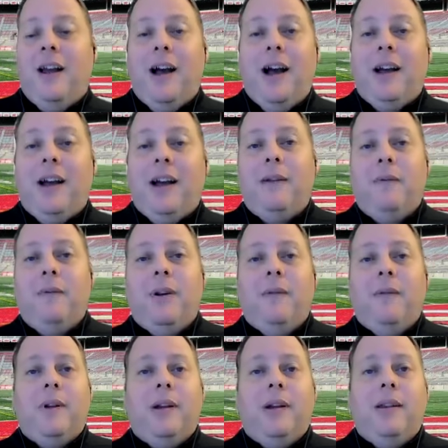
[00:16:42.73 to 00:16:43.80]
oddly, one
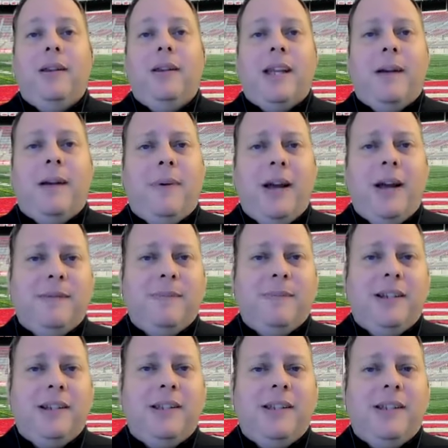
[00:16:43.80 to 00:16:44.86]
of the, the top
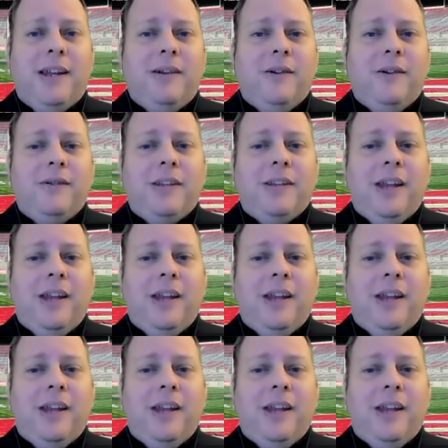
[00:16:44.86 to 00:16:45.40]
Heisman contenders.